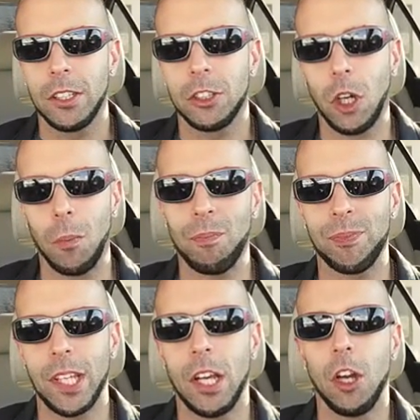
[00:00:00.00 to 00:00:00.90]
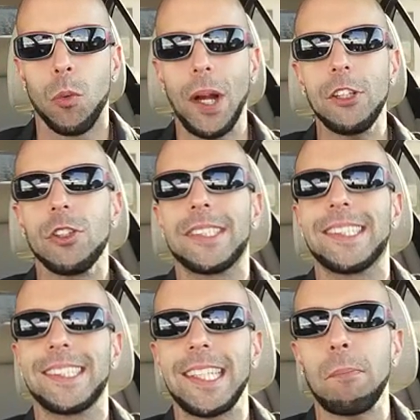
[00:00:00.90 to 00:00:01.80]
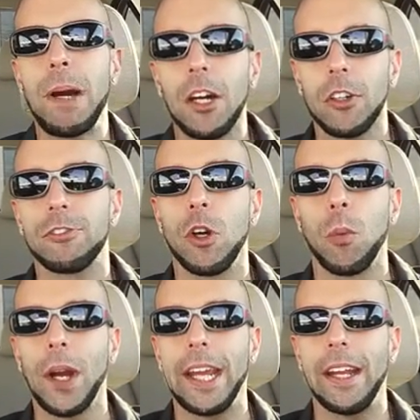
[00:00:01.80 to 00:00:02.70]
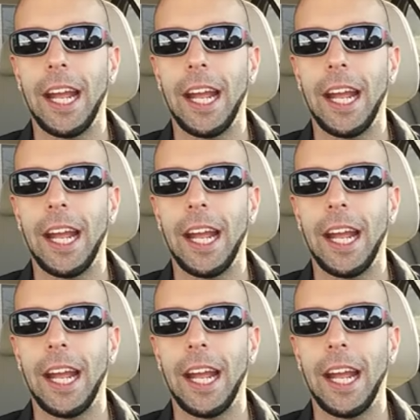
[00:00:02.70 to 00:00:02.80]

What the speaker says: So when you step out of the way,